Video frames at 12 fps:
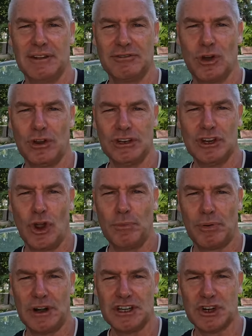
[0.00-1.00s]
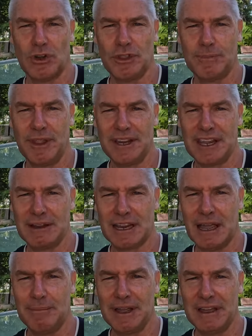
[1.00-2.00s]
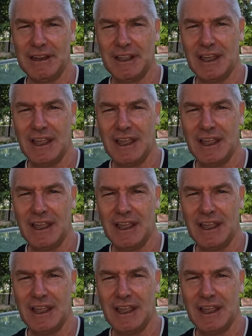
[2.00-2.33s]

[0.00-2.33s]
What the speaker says: They've got no pressure on them, they can come out,